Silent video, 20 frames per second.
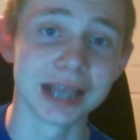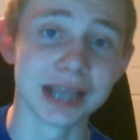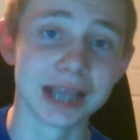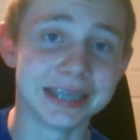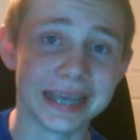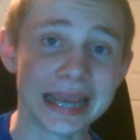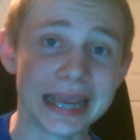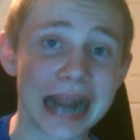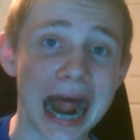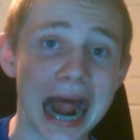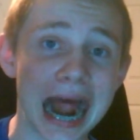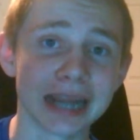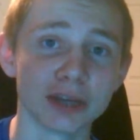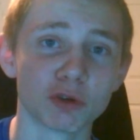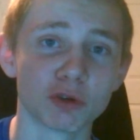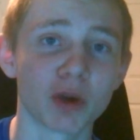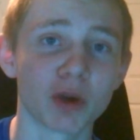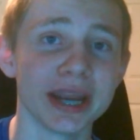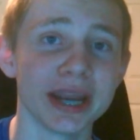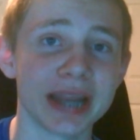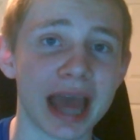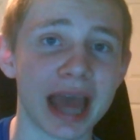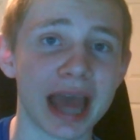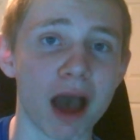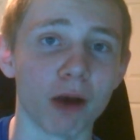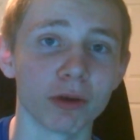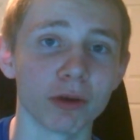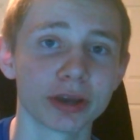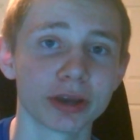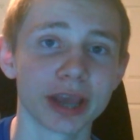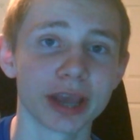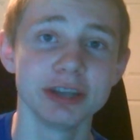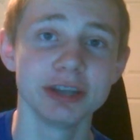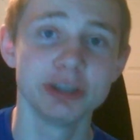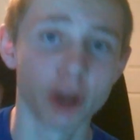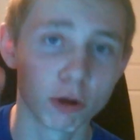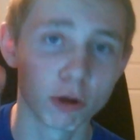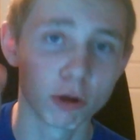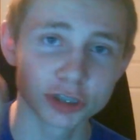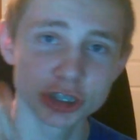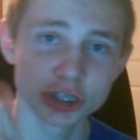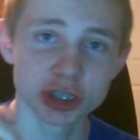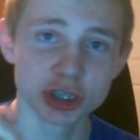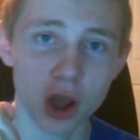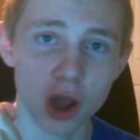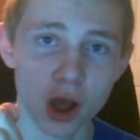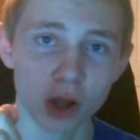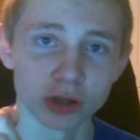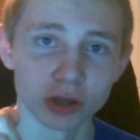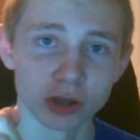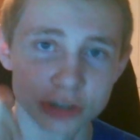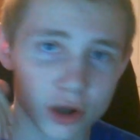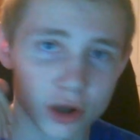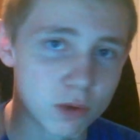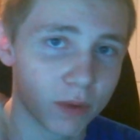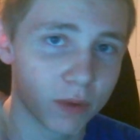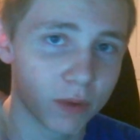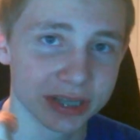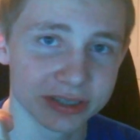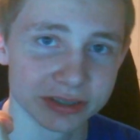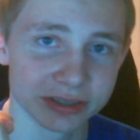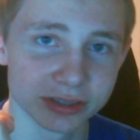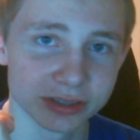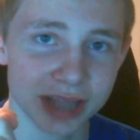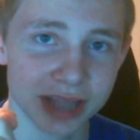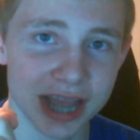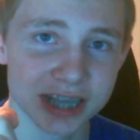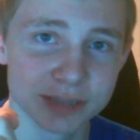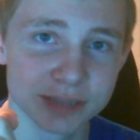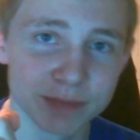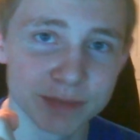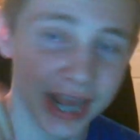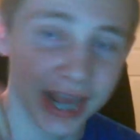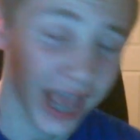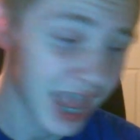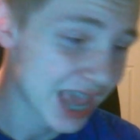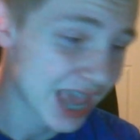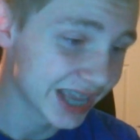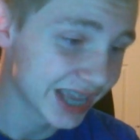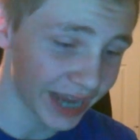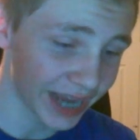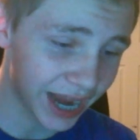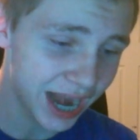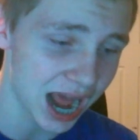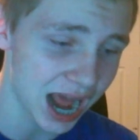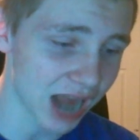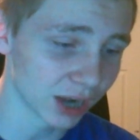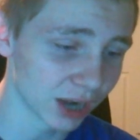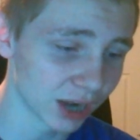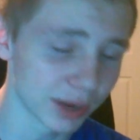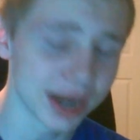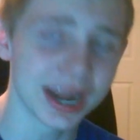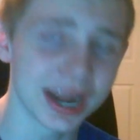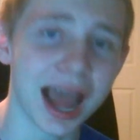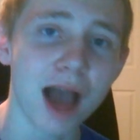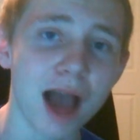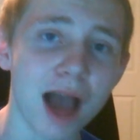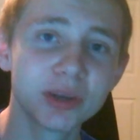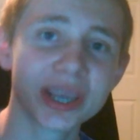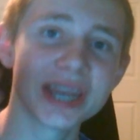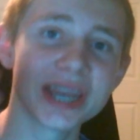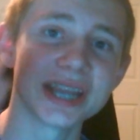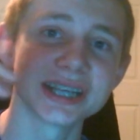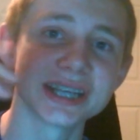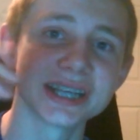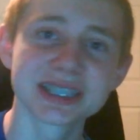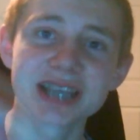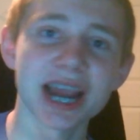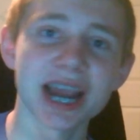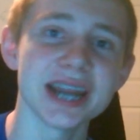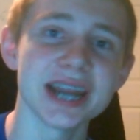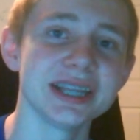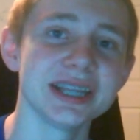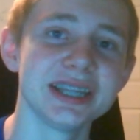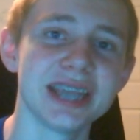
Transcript: Get on it right now, okay? Don't stall. Don't wait till the last minute. Get on it right now. Get excited.